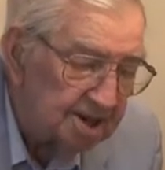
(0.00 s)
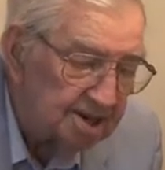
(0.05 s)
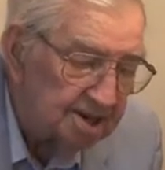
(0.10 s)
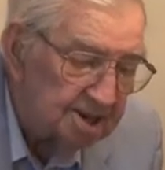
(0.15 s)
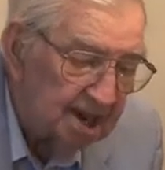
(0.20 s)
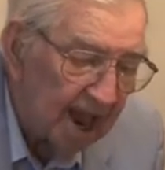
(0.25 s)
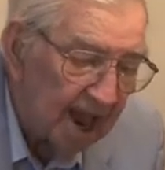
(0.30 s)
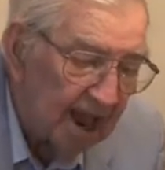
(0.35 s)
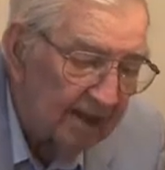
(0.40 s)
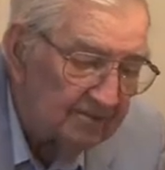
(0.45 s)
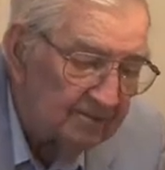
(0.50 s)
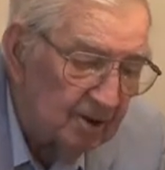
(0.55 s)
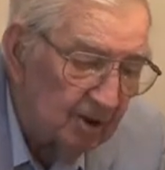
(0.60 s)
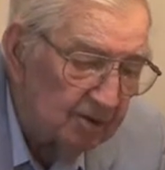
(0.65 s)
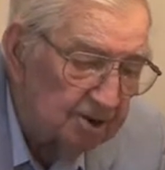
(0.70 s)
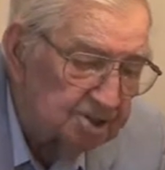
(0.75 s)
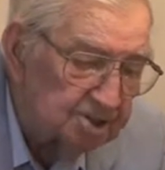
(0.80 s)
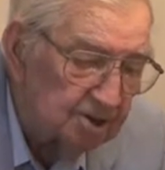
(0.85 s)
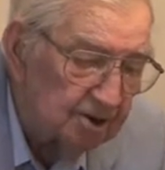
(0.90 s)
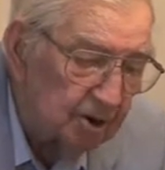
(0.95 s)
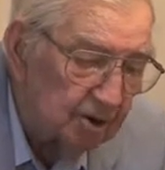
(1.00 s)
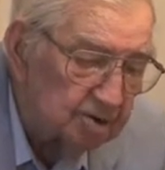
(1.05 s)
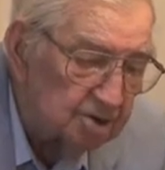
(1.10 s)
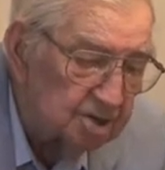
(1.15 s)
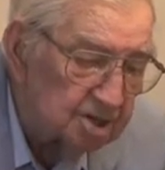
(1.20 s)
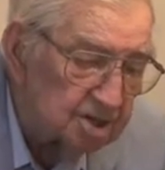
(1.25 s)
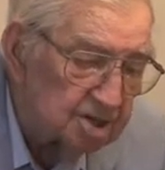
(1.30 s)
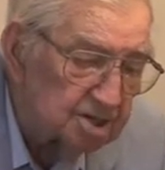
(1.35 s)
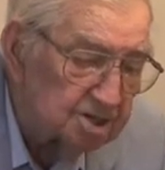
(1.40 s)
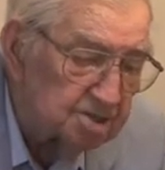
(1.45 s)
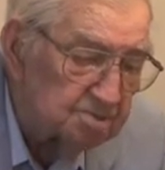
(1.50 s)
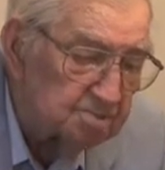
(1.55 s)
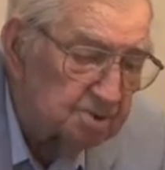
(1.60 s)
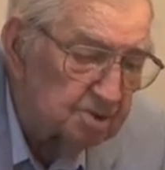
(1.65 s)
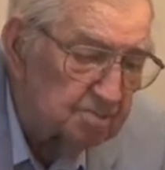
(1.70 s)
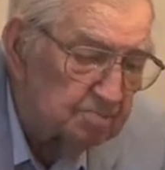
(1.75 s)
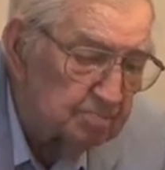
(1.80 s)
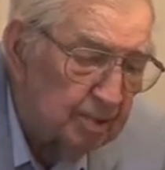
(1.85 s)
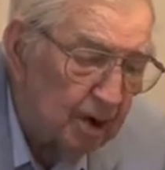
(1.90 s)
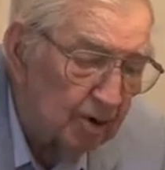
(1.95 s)
See, I had no
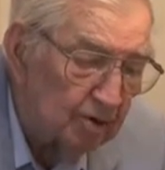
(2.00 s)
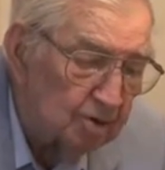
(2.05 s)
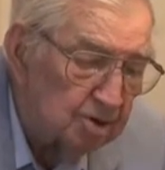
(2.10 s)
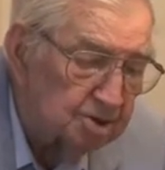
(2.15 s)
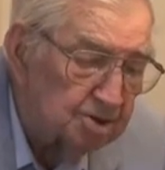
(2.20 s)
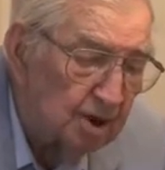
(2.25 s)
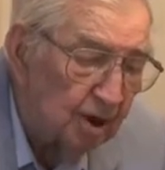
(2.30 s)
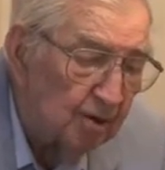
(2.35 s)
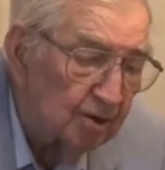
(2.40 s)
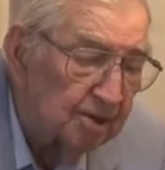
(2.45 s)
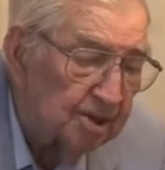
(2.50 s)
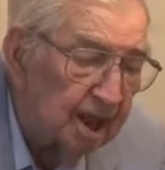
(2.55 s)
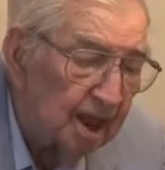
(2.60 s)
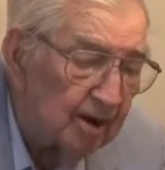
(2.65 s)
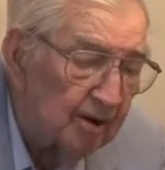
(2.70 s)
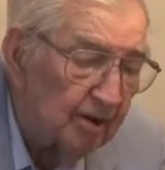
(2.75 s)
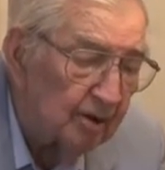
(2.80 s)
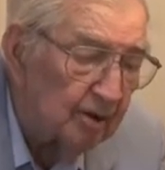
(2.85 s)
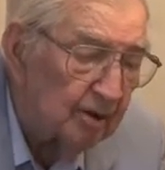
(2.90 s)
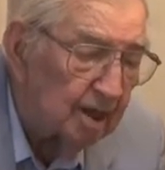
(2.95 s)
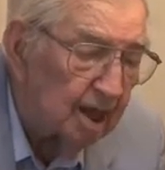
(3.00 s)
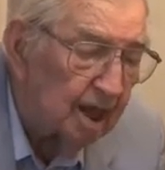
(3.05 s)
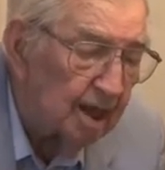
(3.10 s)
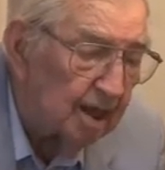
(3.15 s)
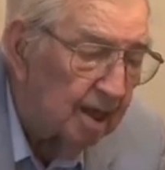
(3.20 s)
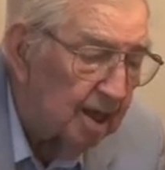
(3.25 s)
spurs on there,